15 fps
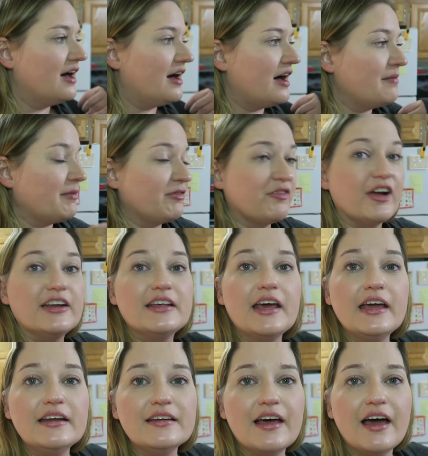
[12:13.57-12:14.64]
Uh, my friend
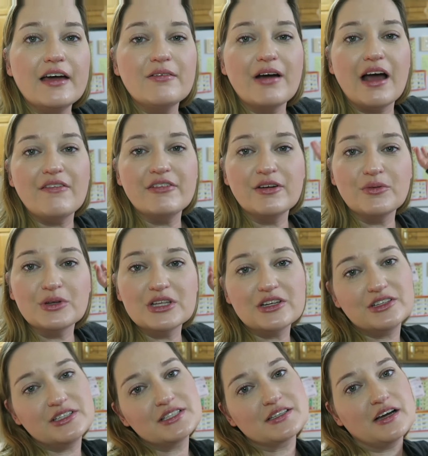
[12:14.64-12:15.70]
Kate and I were having a really
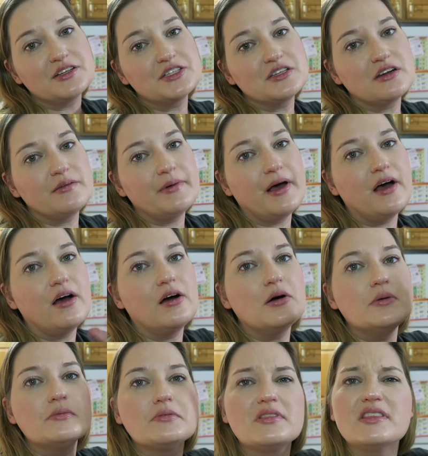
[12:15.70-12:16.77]
good discussion
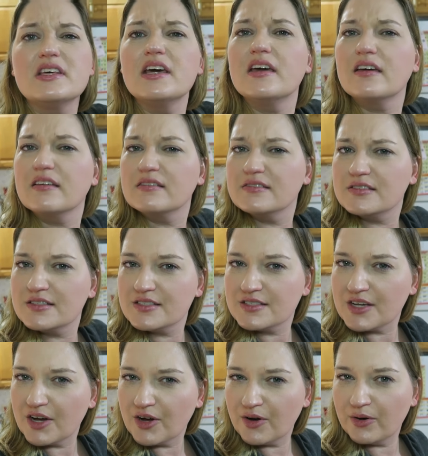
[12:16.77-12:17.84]
about things,
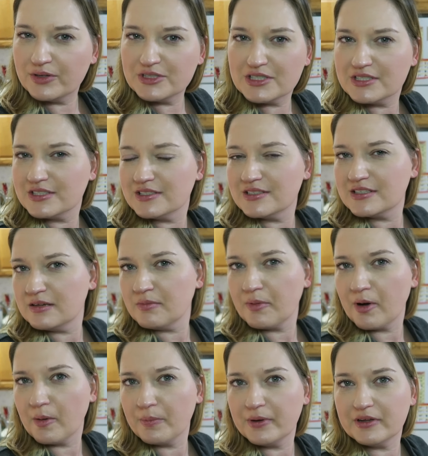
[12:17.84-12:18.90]
so it just didn't seem
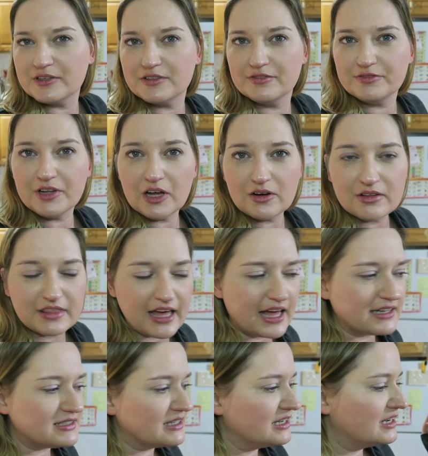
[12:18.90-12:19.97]
appropriate to vlog
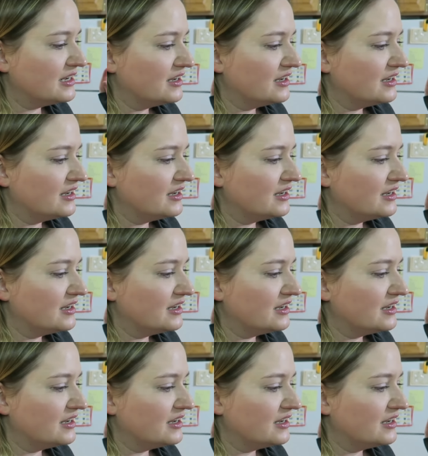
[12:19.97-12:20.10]
that.